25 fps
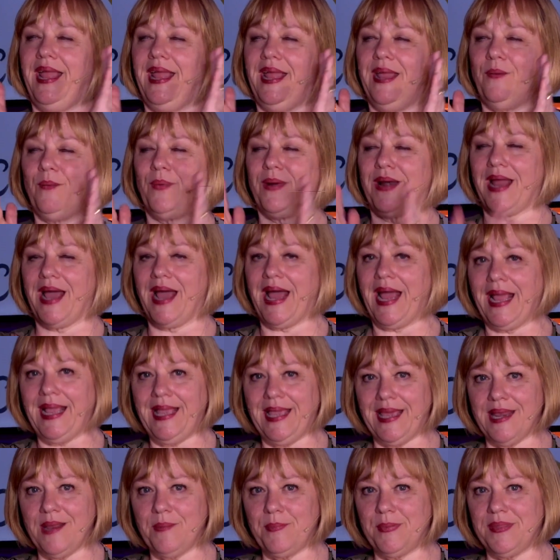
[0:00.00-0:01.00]
when I
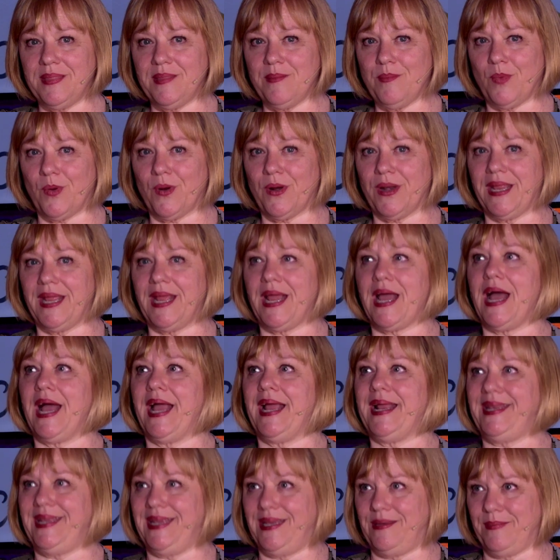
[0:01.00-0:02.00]
get up in the morning,
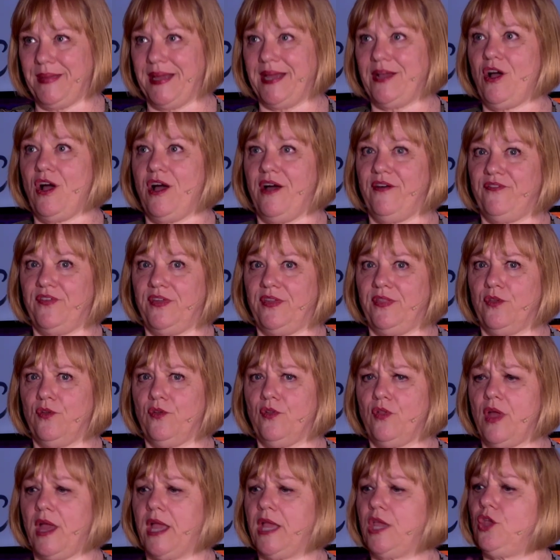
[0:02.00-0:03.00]
I need my coffee, and
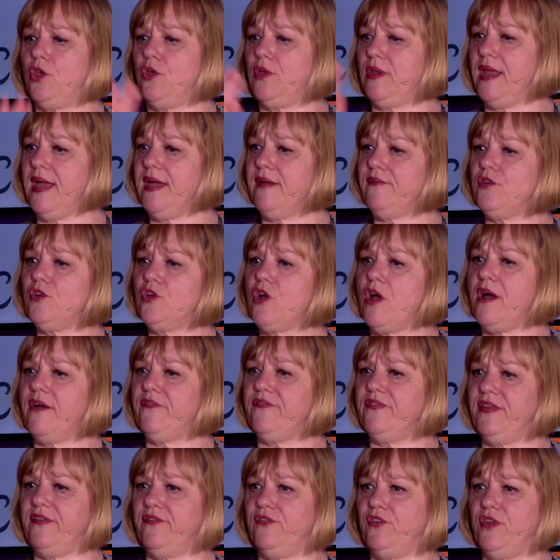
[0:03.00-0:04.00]
they're like, you can have your
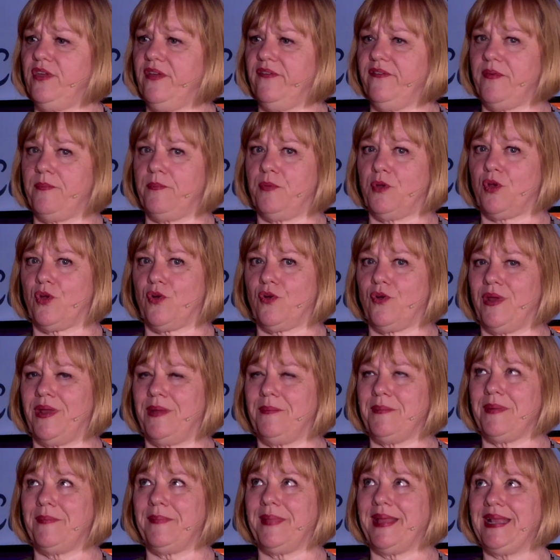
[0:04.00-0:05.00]
coffee if you give up your
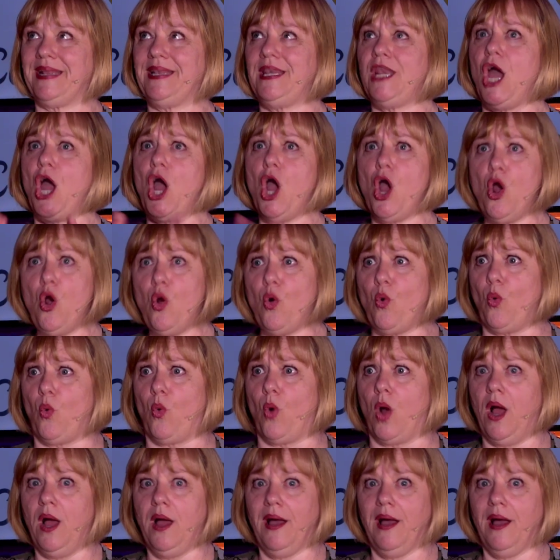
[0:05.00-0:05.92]
cream. I'm like, no.